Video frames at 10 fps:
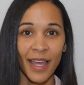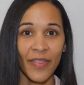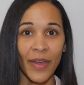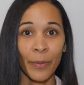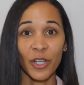
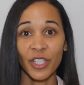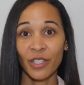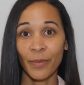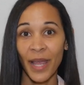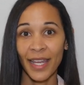then
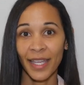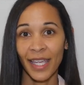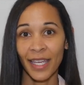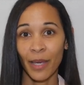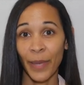participating
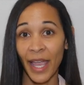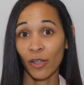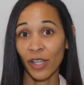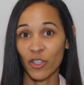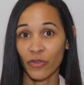in a
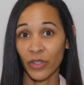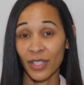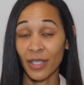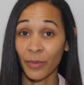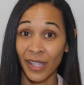panel interview
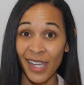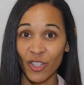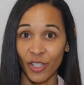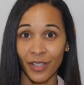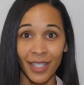
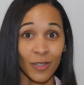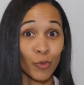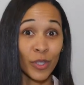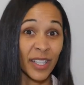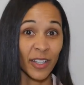simulation is a
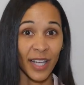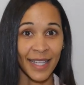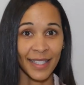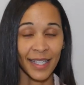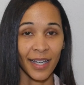really good
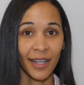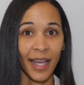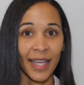idea,